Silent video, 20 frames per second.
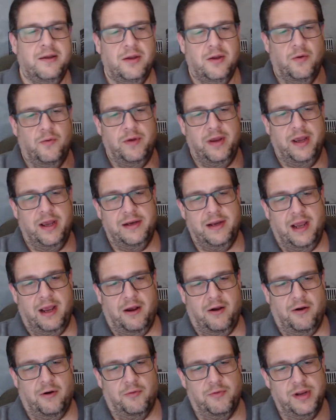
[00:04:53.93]
We had
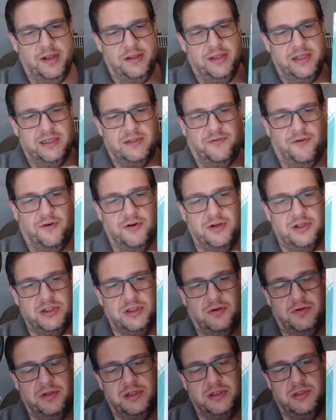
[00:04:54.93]
our read this first,
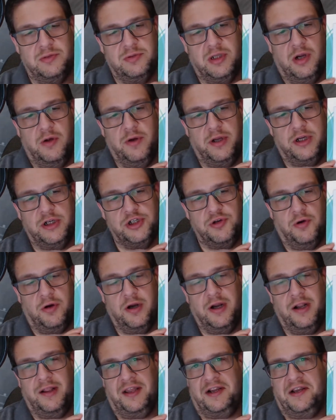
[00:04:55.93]
so this is the quick
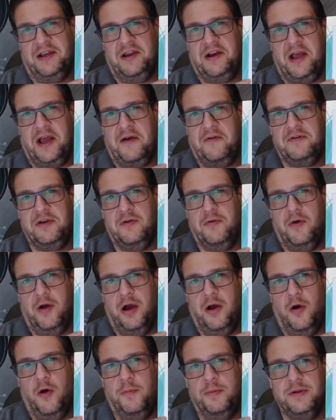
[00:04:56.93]
shortcut, like you know how when you
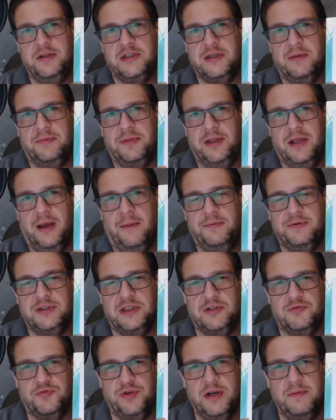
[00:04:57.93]
open something up, it
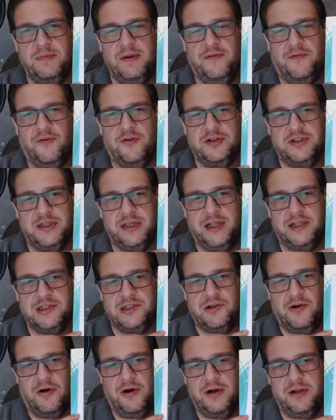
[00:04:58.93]
says read me first to get
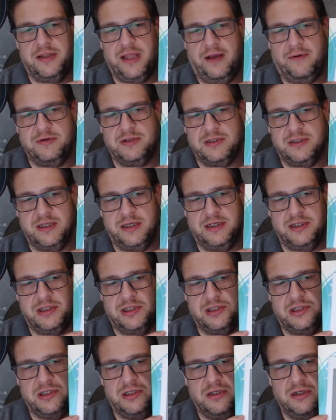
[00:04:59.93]
started. That was
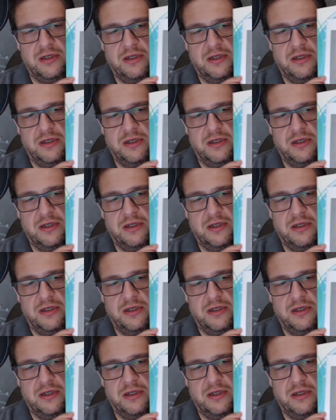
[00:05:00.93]
this.